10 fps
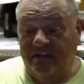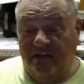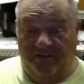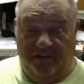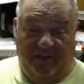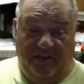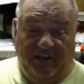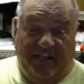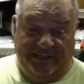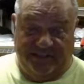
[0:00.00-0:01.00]
of the
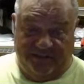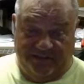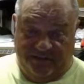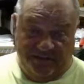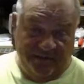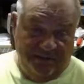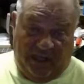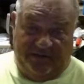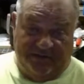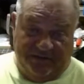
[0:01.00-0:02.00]
last 2
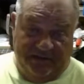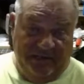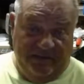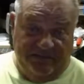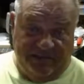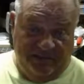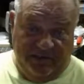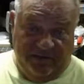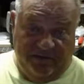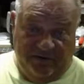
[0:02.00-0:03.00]
live streams, this will
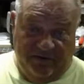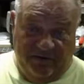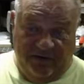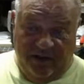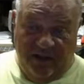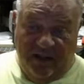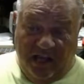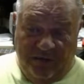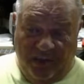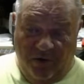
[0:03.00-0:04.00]
be the 3rd.
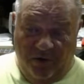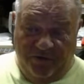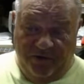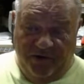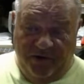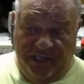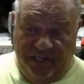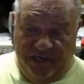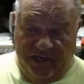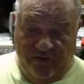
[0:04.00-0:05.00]
I've been going through and
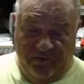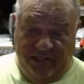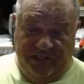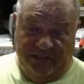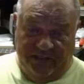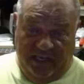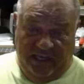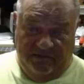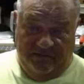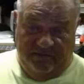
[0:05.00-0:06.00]
getting everybody's
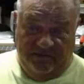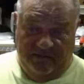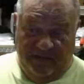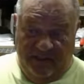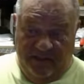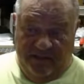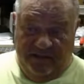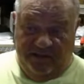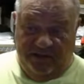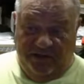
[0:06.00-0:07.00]
name
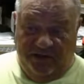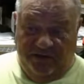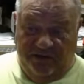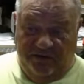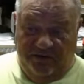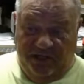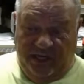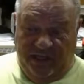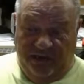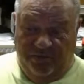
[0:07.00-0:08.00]
so that
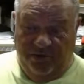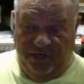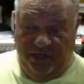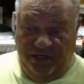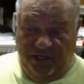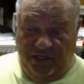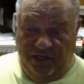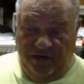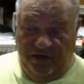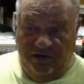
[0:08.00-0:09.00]
I can put it
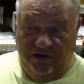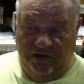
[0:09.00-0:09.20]
in